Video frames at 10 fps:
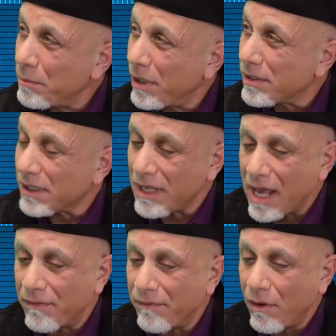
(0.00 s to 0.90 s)
because a
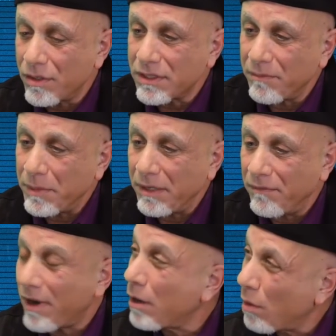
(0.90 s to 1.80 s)
lot of folks have been
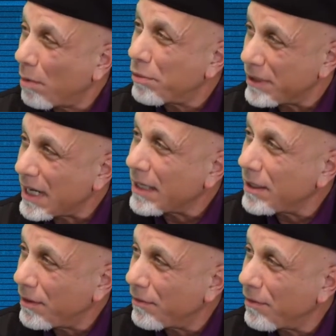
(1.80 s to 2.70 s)
very well protected